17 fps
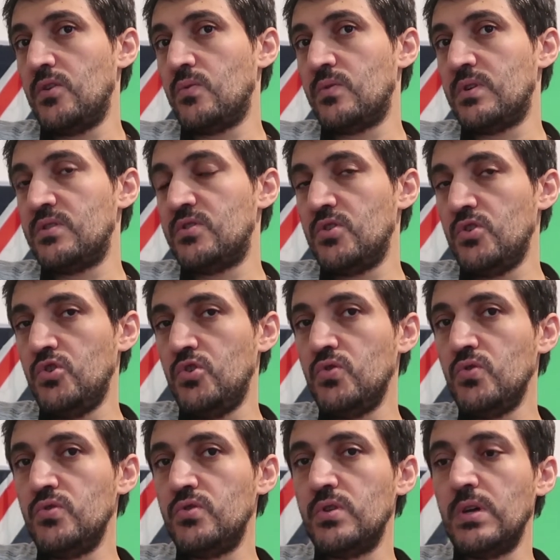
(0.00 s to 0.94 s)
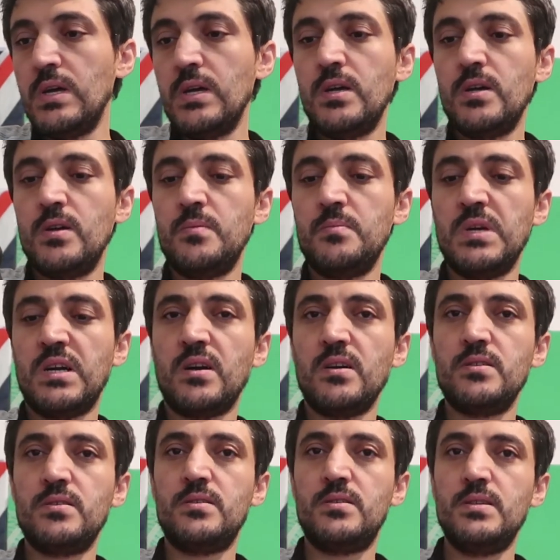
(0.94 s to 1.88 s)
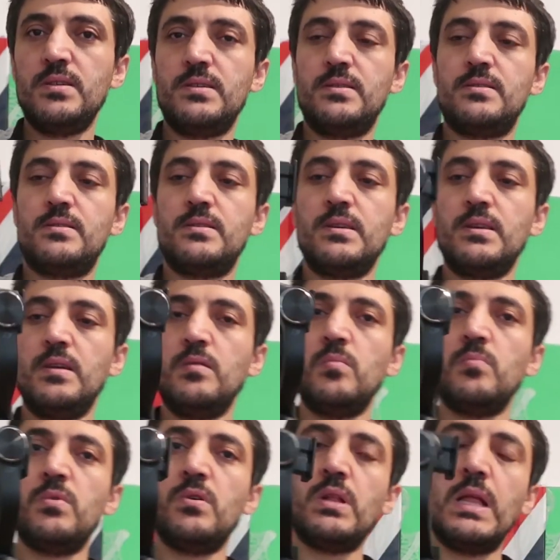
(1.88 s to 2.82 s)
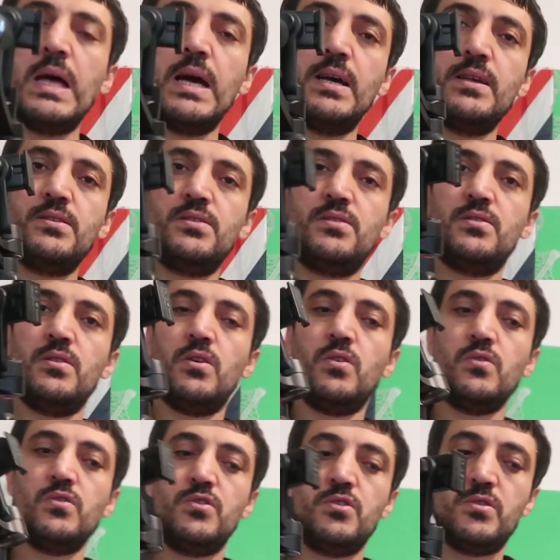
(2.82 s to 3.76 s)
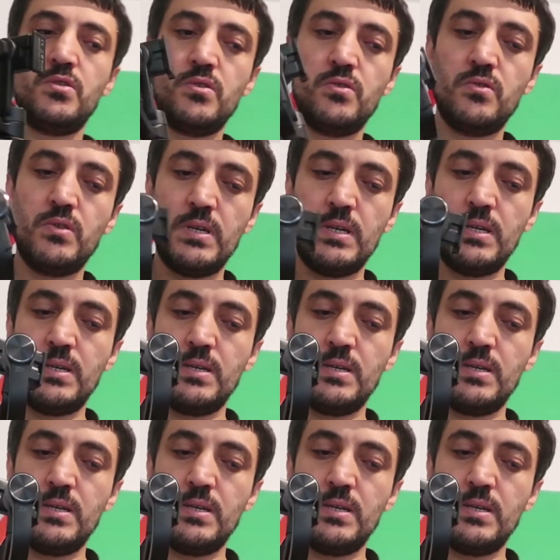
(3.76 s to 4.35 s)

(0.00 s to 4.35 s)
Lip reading: you want to shoot, because this gimbal has also